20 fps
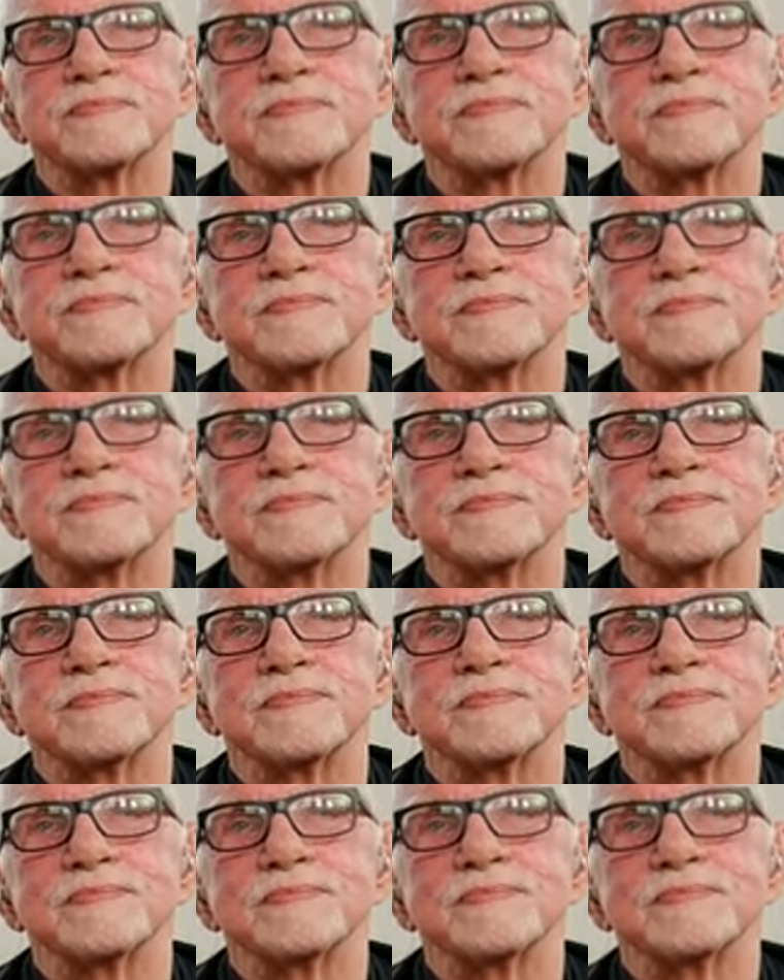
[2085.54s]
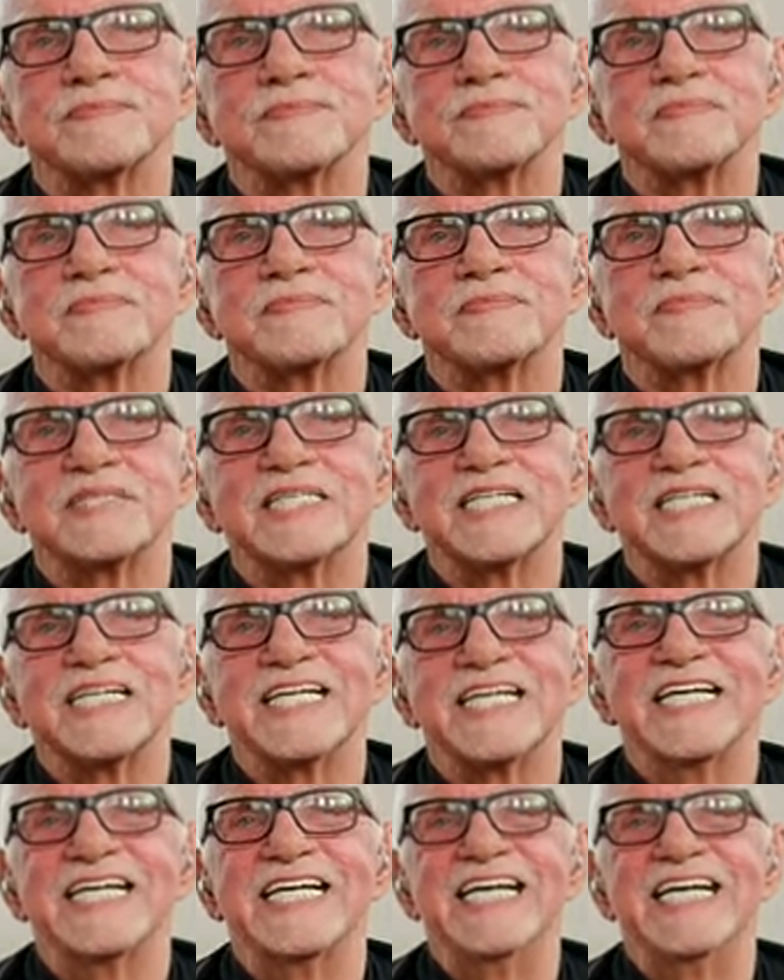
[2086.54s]

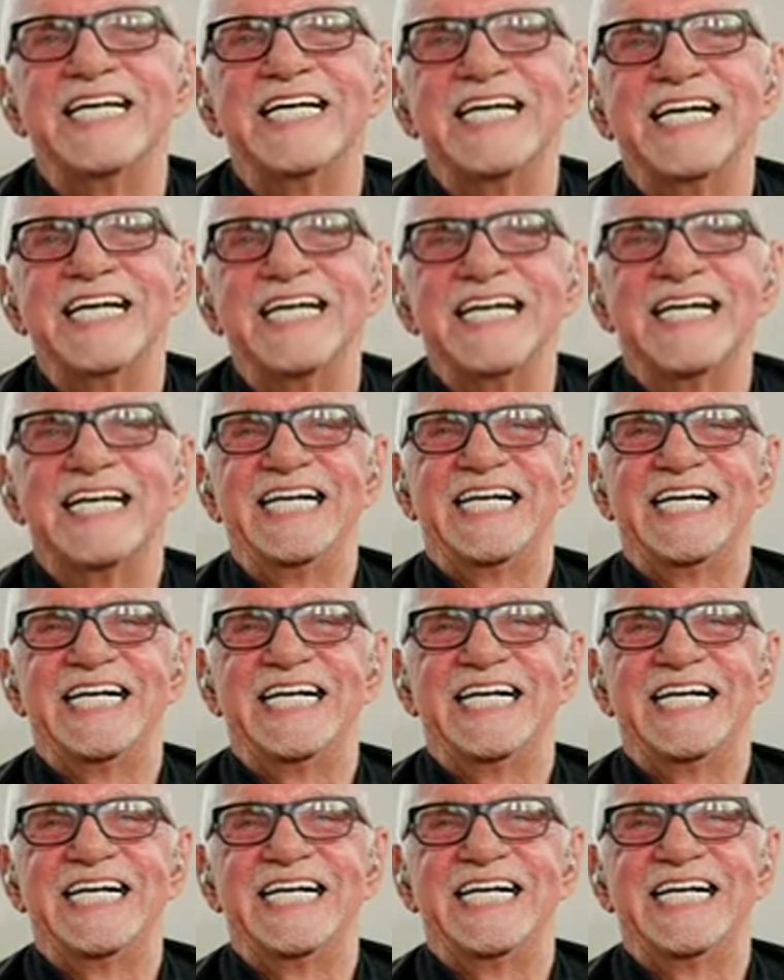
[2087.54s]
(not speaking)